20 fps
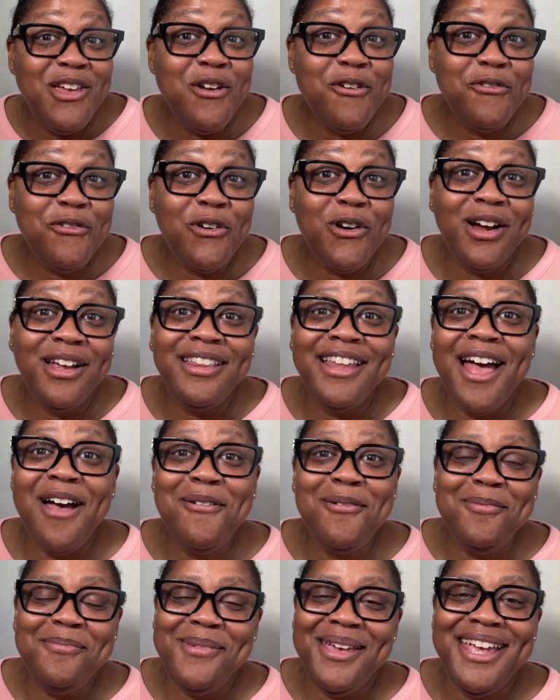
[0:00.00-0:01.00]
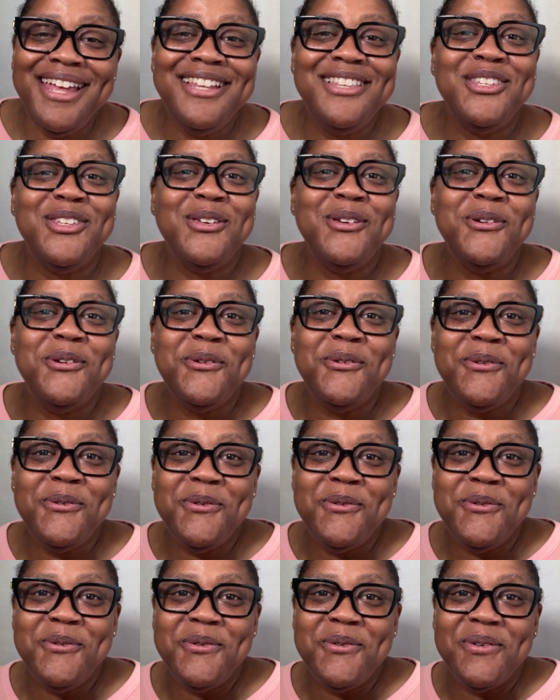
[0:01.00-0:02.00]
you for allowing me
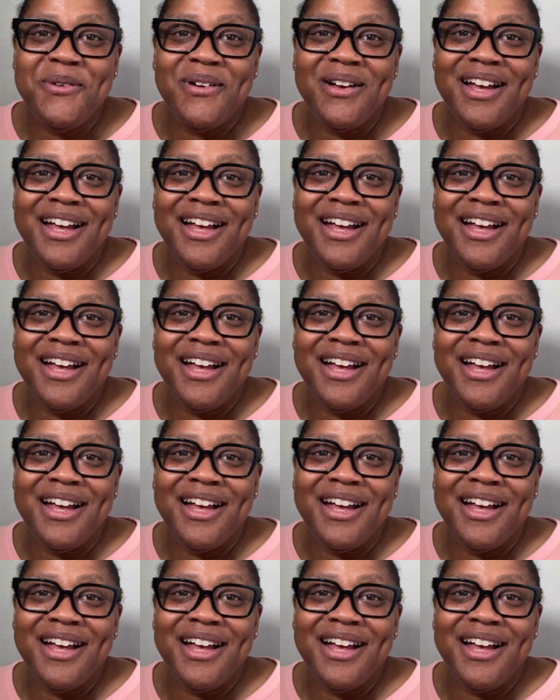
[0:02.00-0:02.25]
to